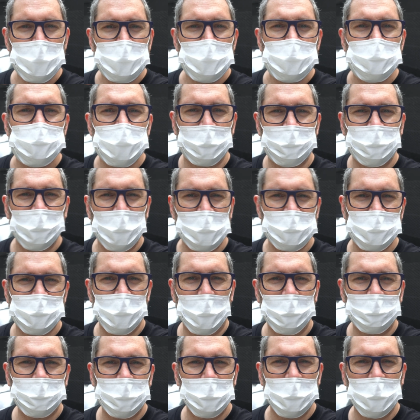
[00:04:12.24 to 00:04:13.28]
So first
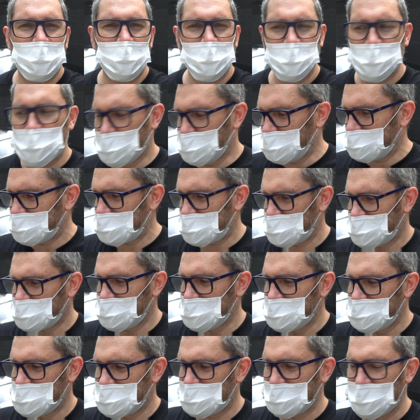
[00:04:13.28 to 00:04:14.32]
off, we've got a new
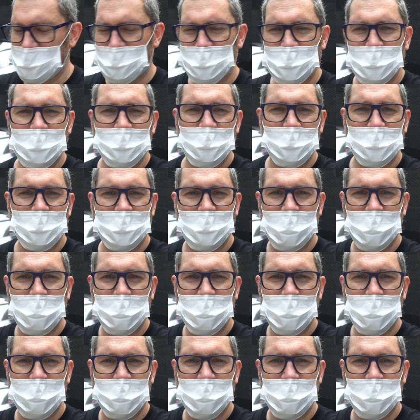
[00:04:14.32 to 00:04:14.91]
addition to the